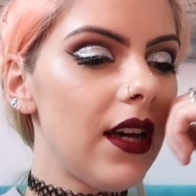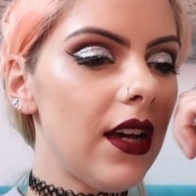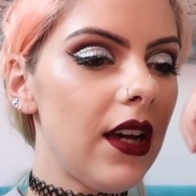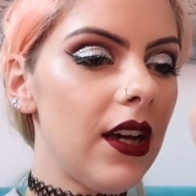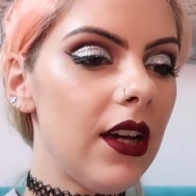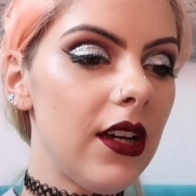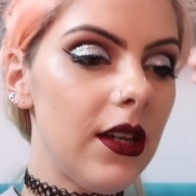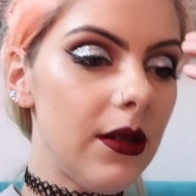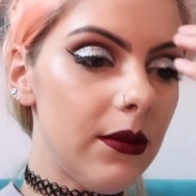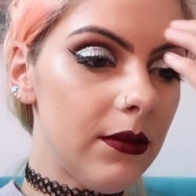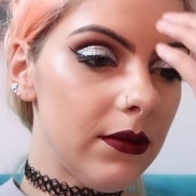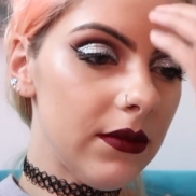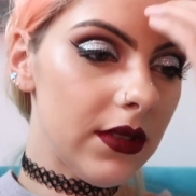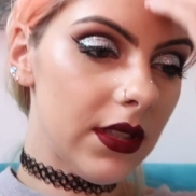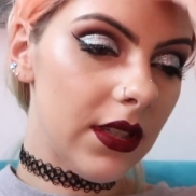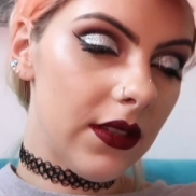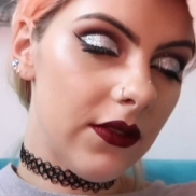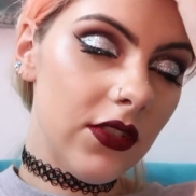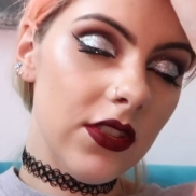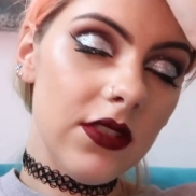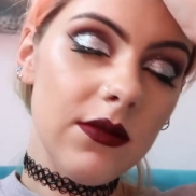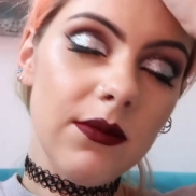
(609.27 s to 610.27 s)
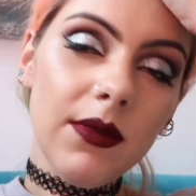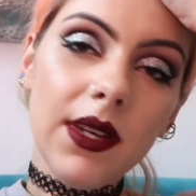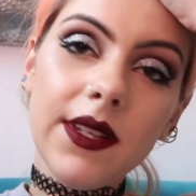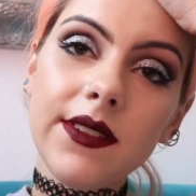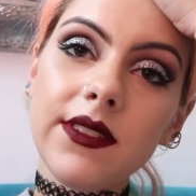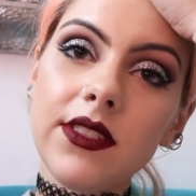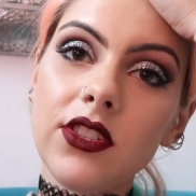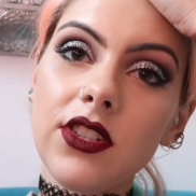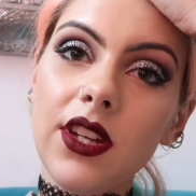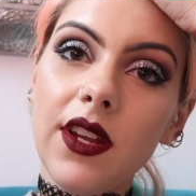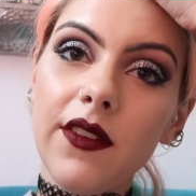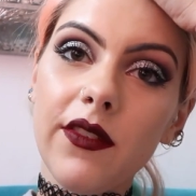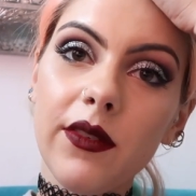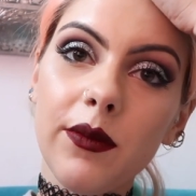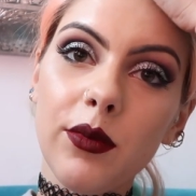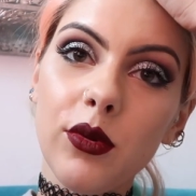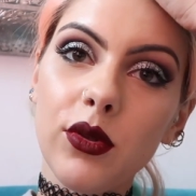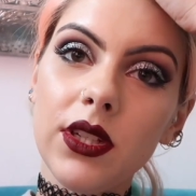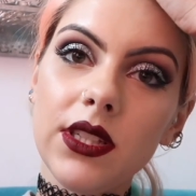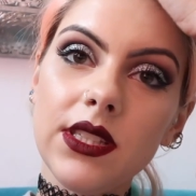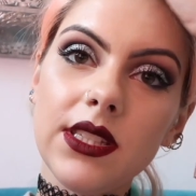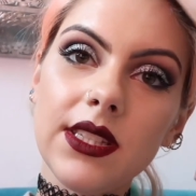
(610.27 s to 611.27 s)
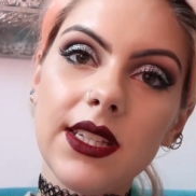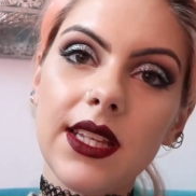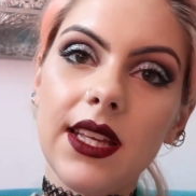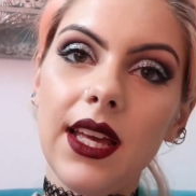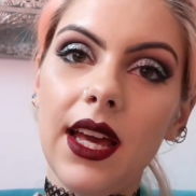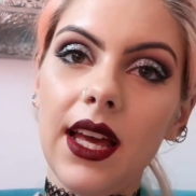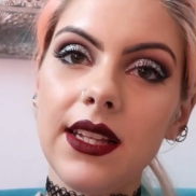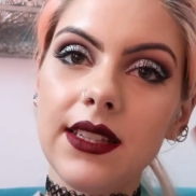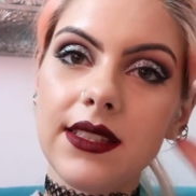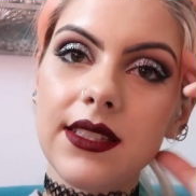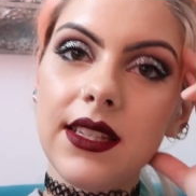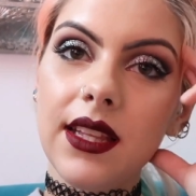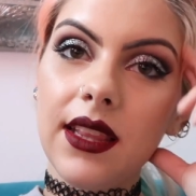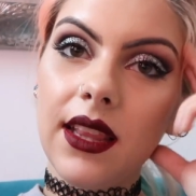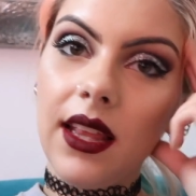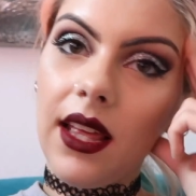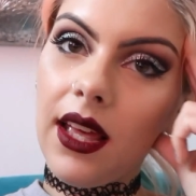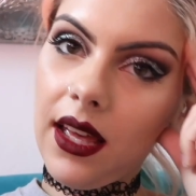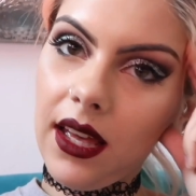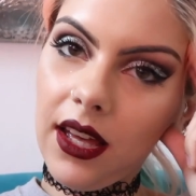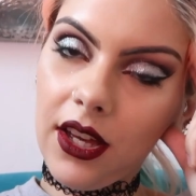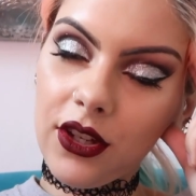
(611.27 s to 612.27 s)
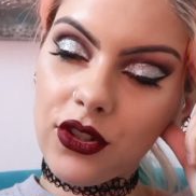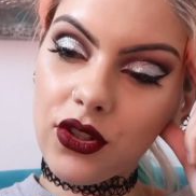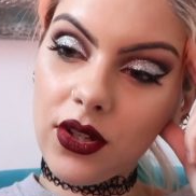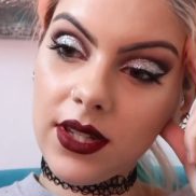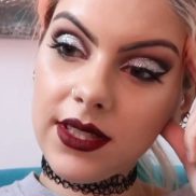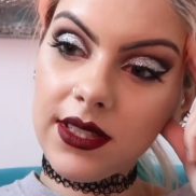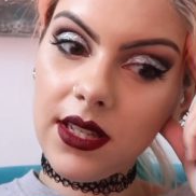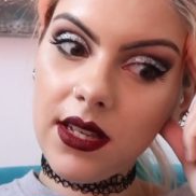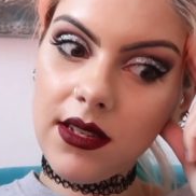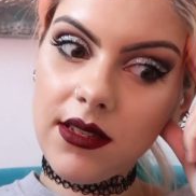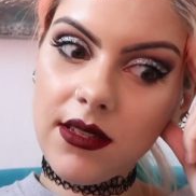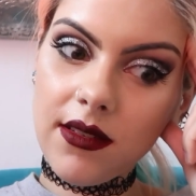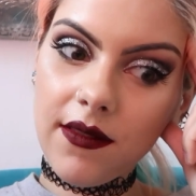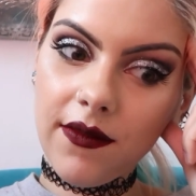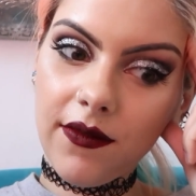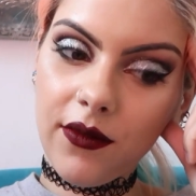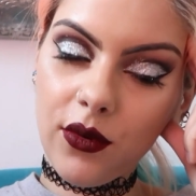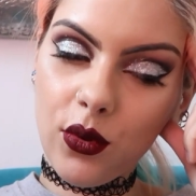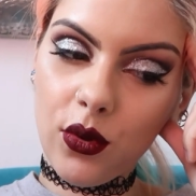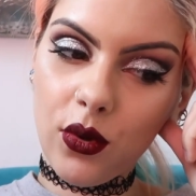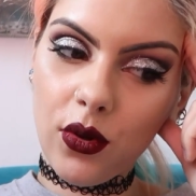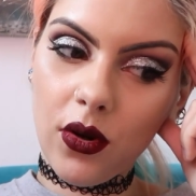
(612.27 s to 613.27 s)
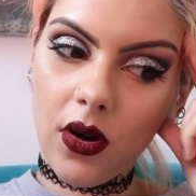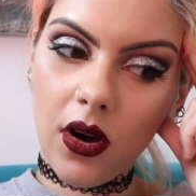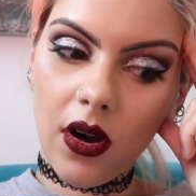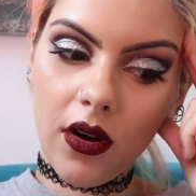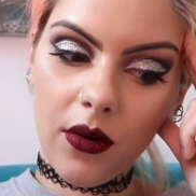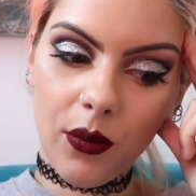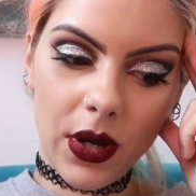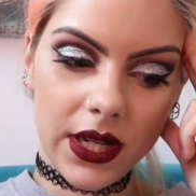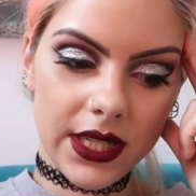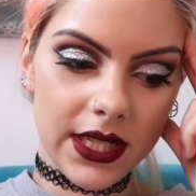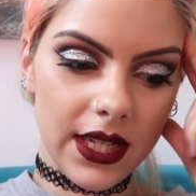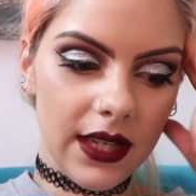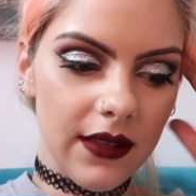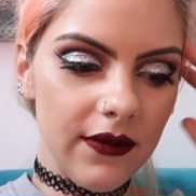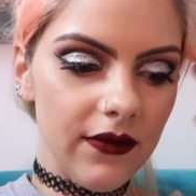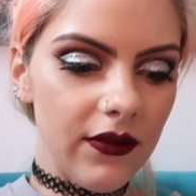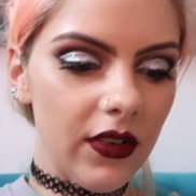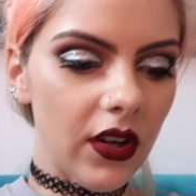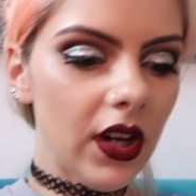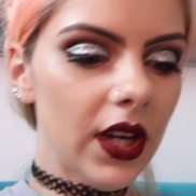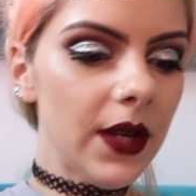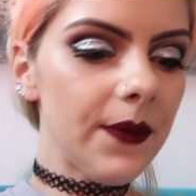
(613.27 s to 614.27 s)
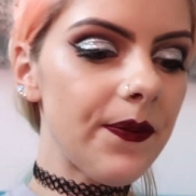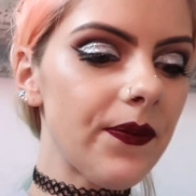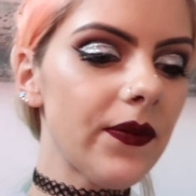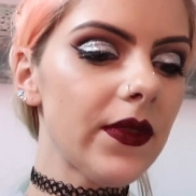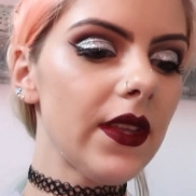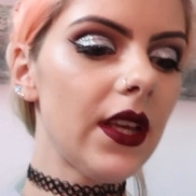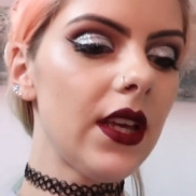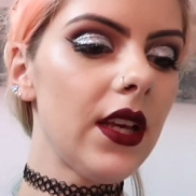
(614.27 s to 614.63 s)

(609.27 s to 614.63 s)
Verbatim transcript: Um, I've just messaged everybody to get their addresses for our wedding invite.